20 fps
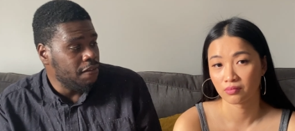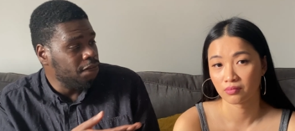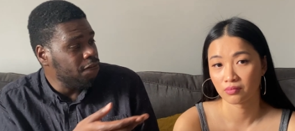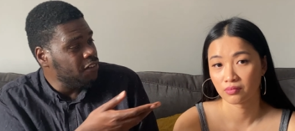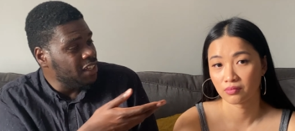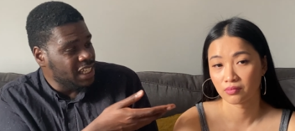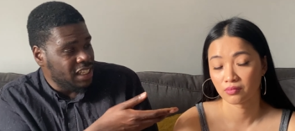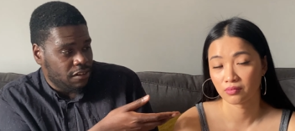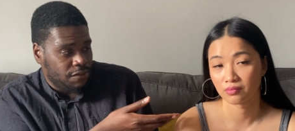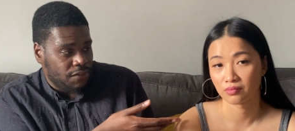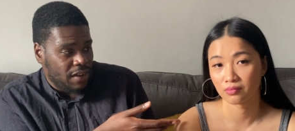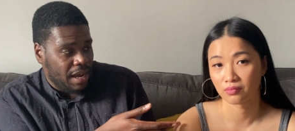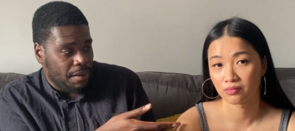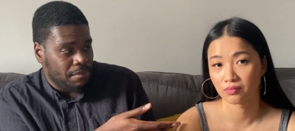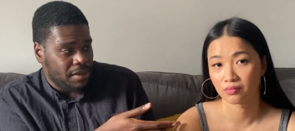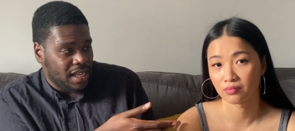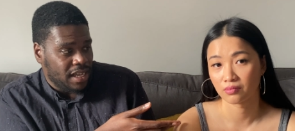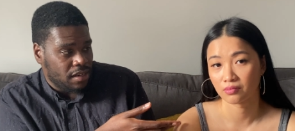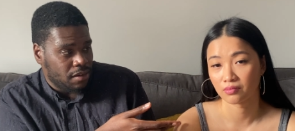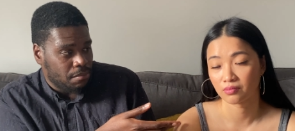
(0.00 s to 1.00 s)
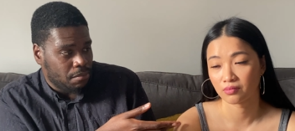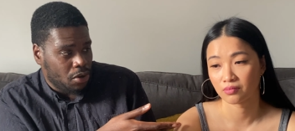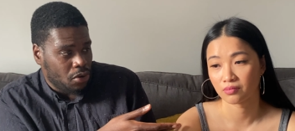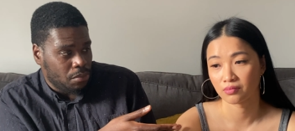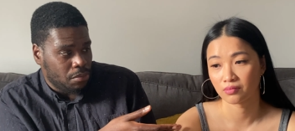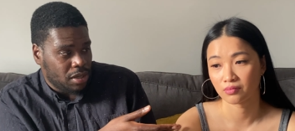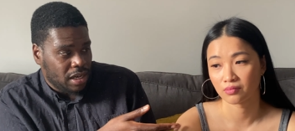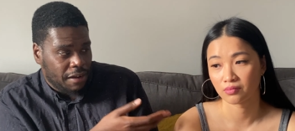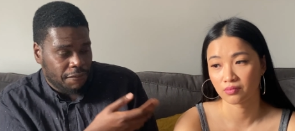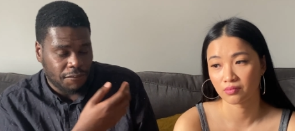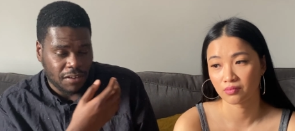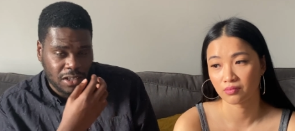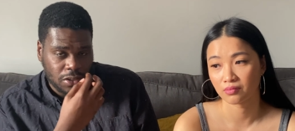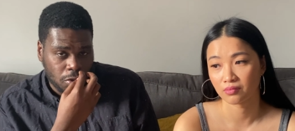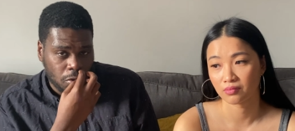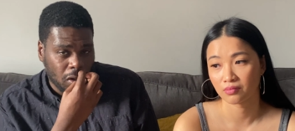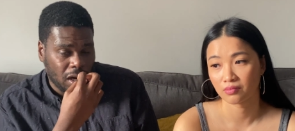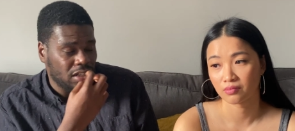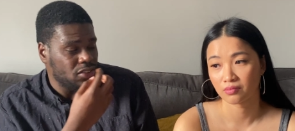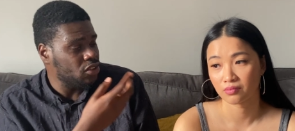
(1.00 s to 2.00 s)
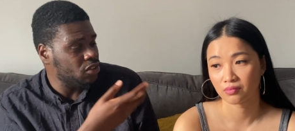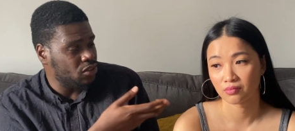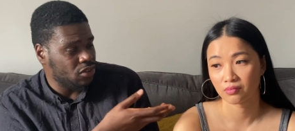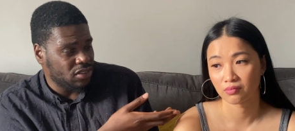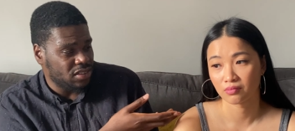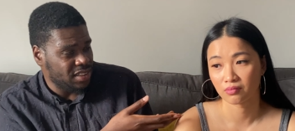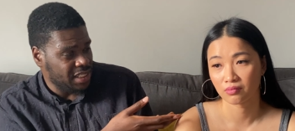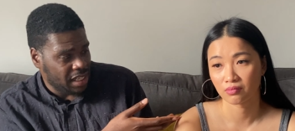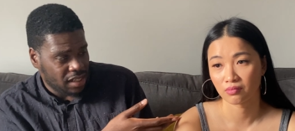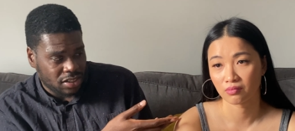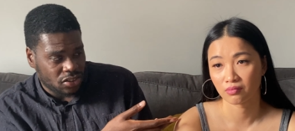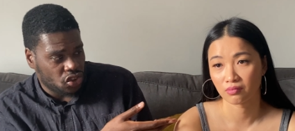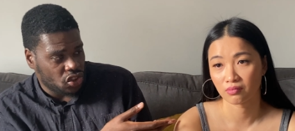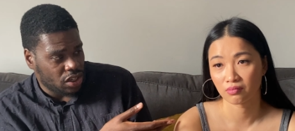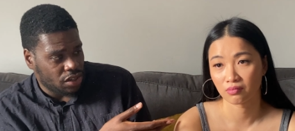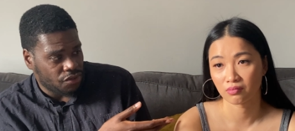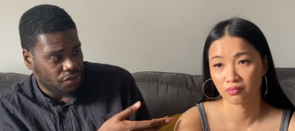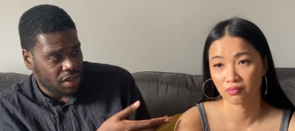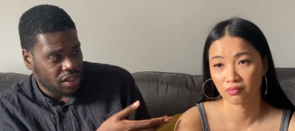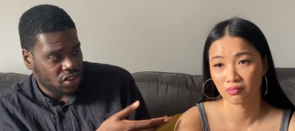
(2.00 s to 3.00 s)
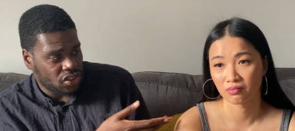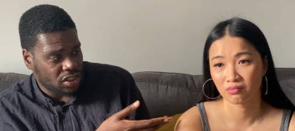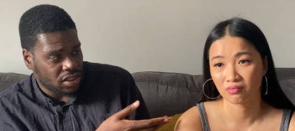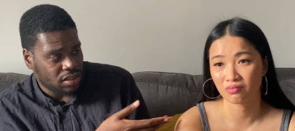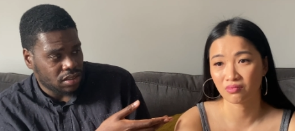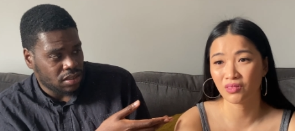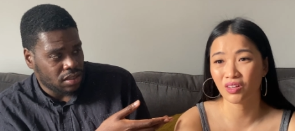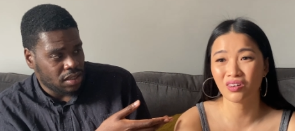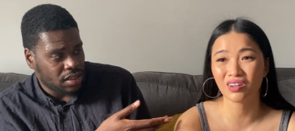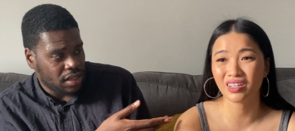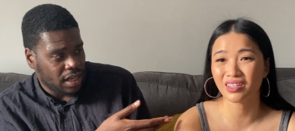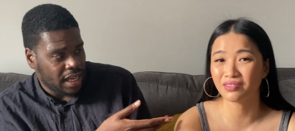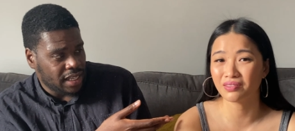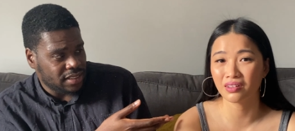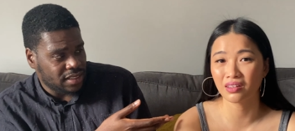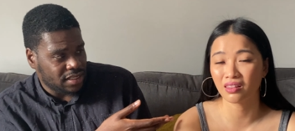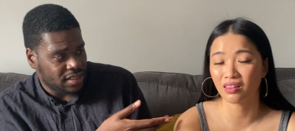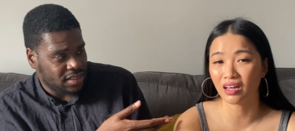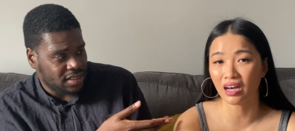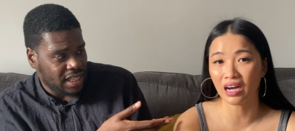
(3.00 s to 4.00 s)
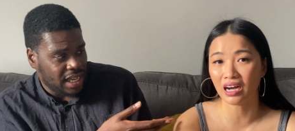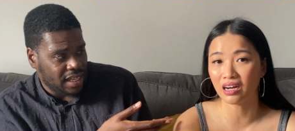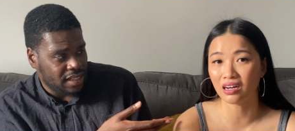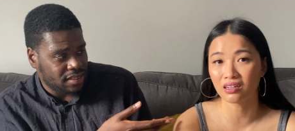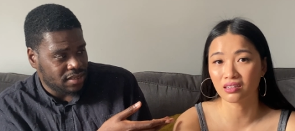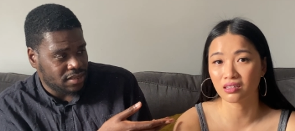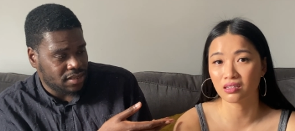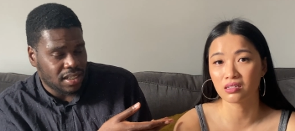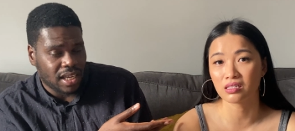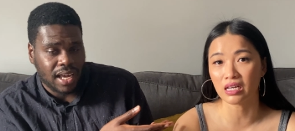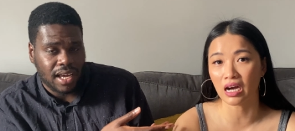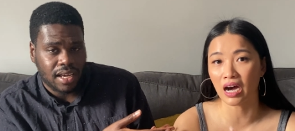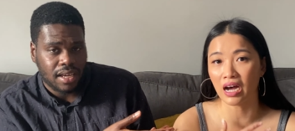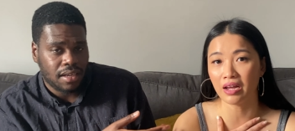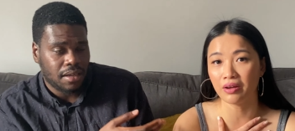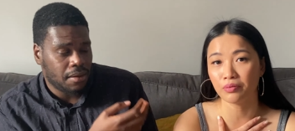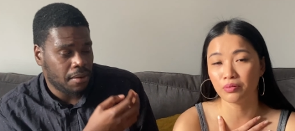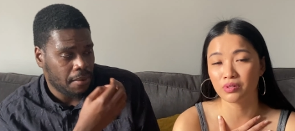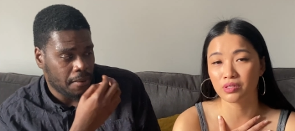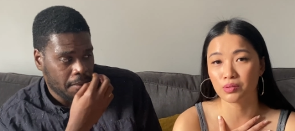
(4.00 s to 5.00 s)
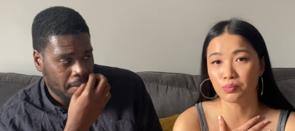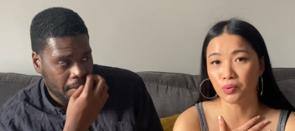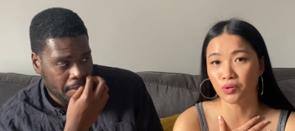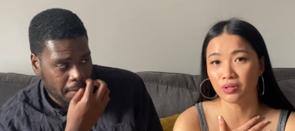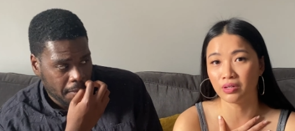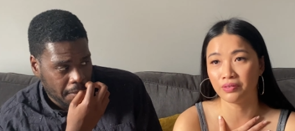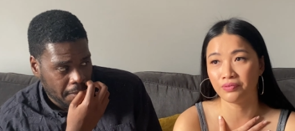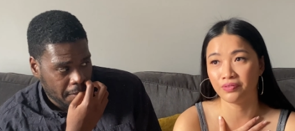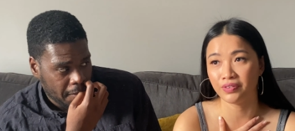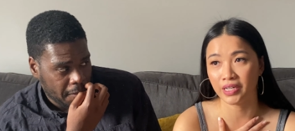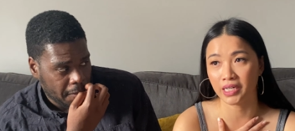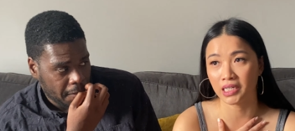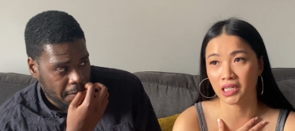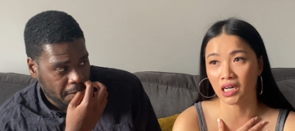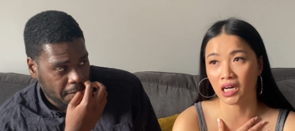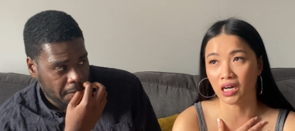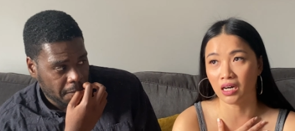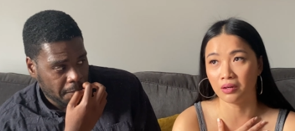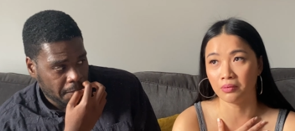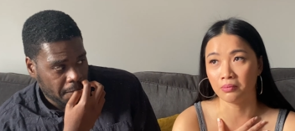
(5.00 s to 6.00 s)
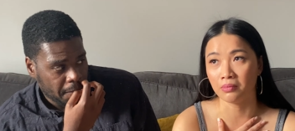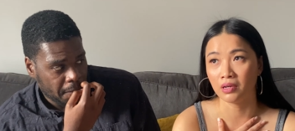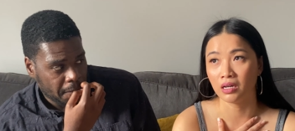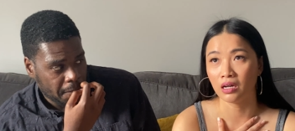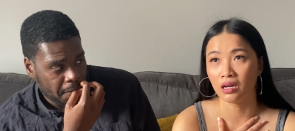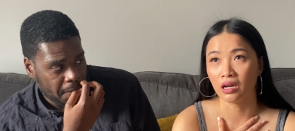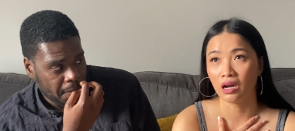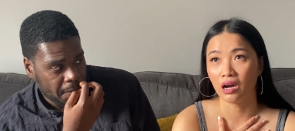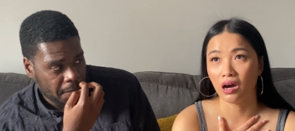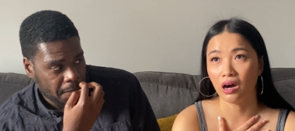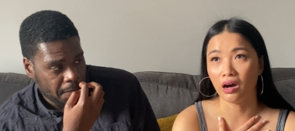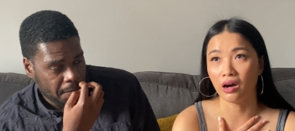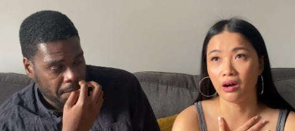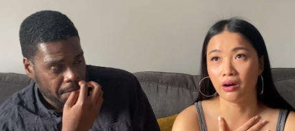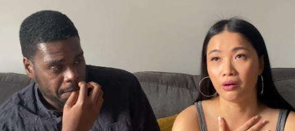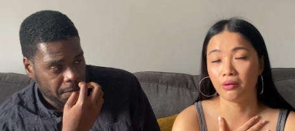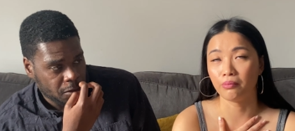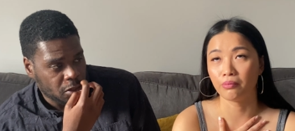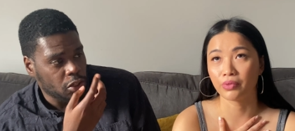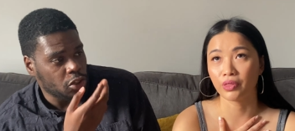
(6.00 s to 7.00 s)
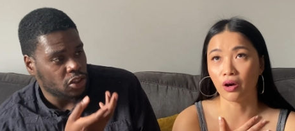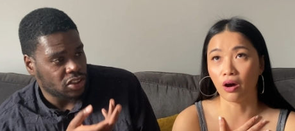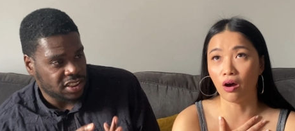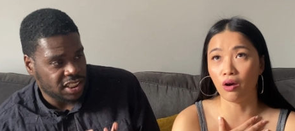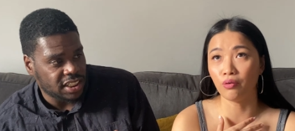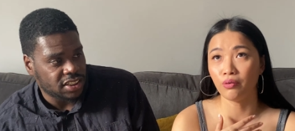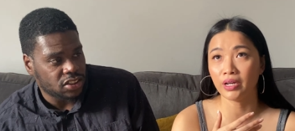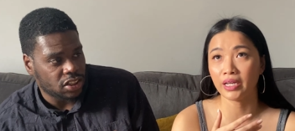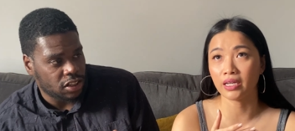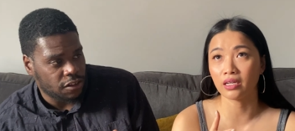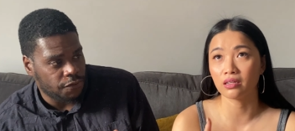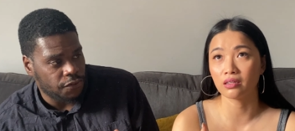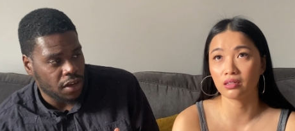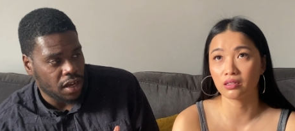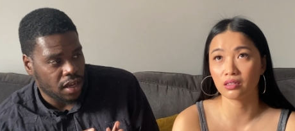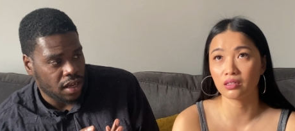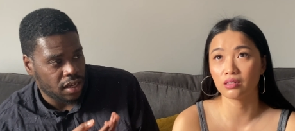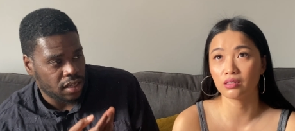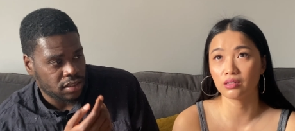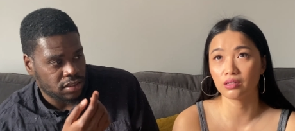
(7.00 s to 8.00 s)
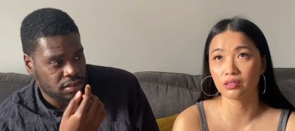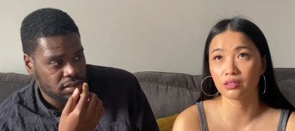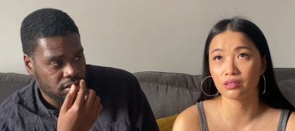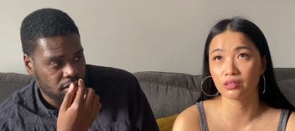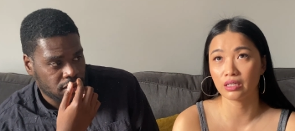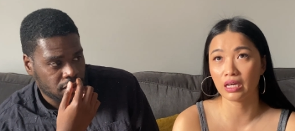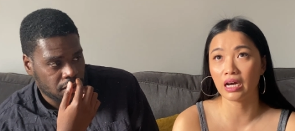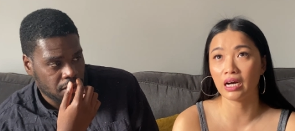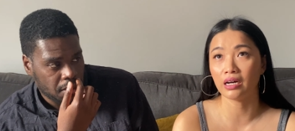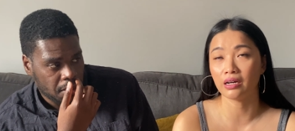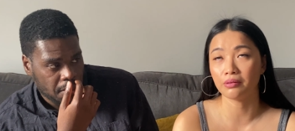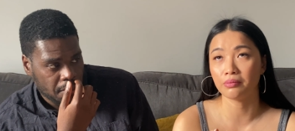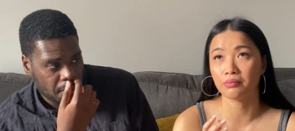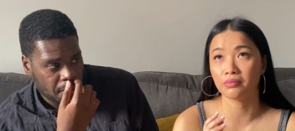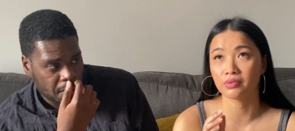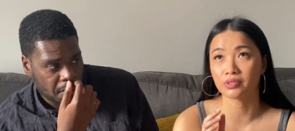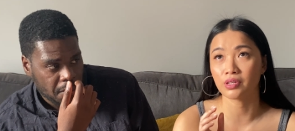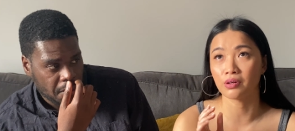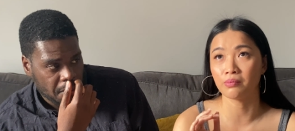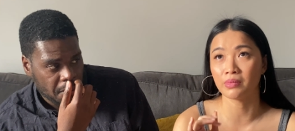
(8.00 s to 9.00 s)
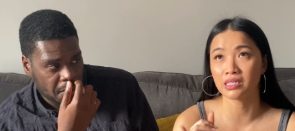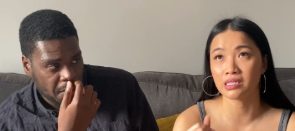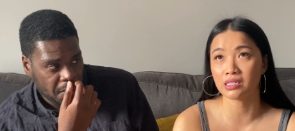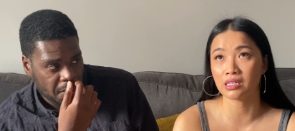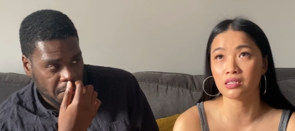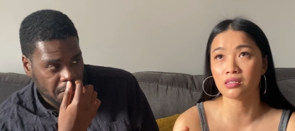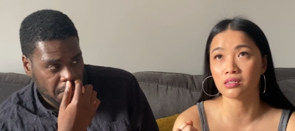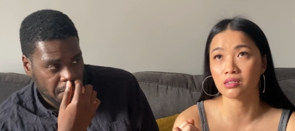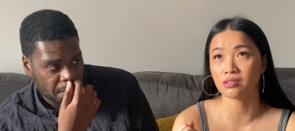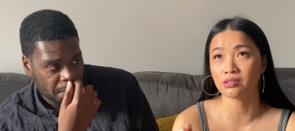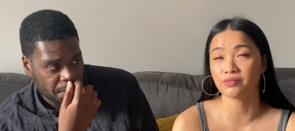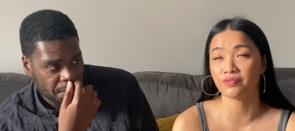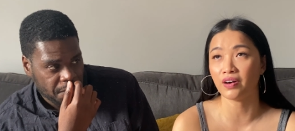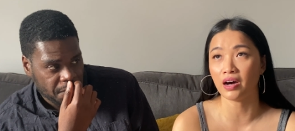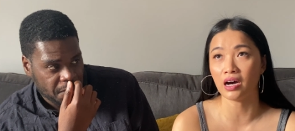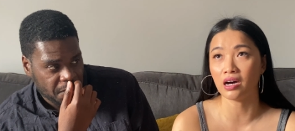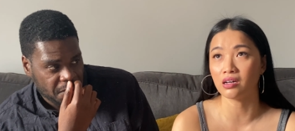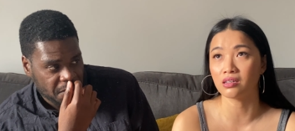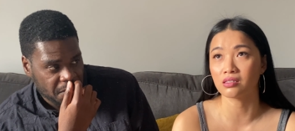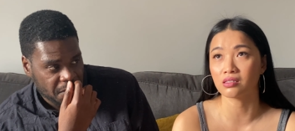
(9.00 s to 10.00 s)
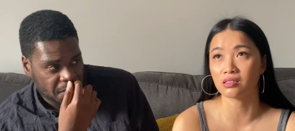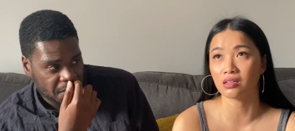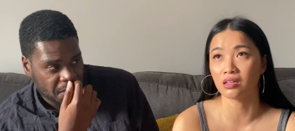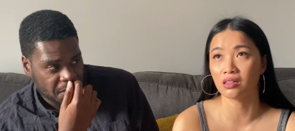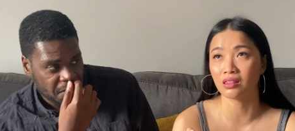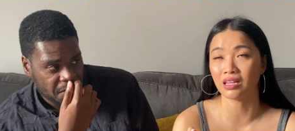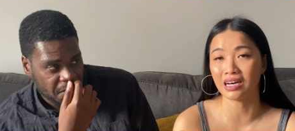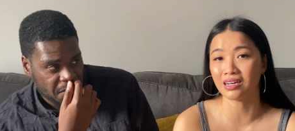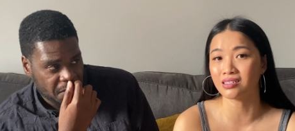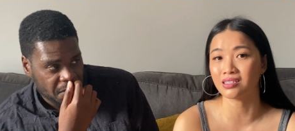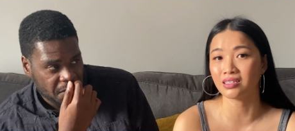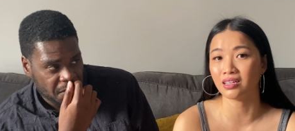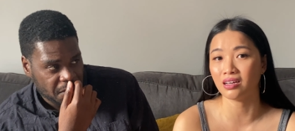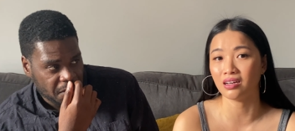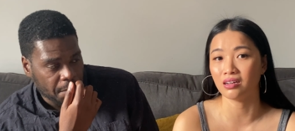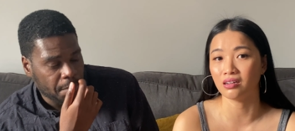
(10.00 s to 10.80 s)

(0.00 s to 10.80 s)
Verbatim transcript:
Speaker 1: These family at the moment, I think you are just on second generation. Not even as it that, because yeah. I
Speaker 2: was born in Vietnam. Um, so your sister's only, first. Yeah, so my sister's first, and that's it.